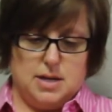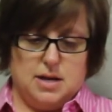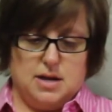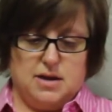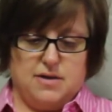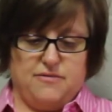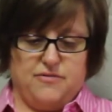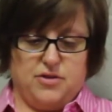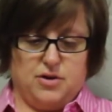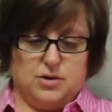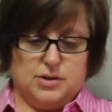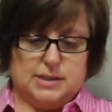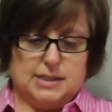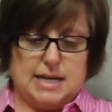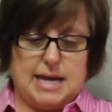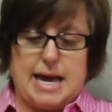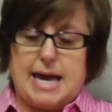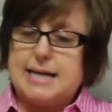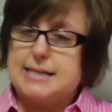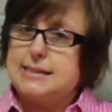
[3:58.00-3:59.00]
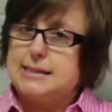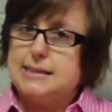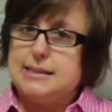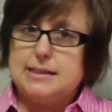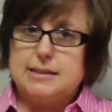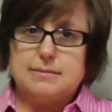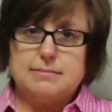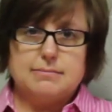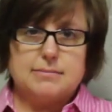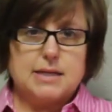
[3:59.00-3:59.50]
If there's an
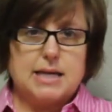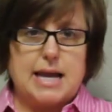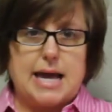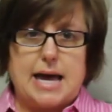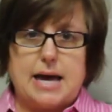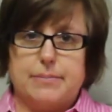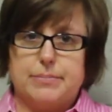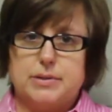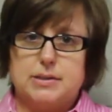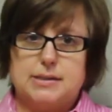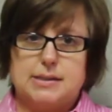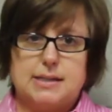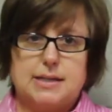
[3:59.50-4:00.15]
accident that happens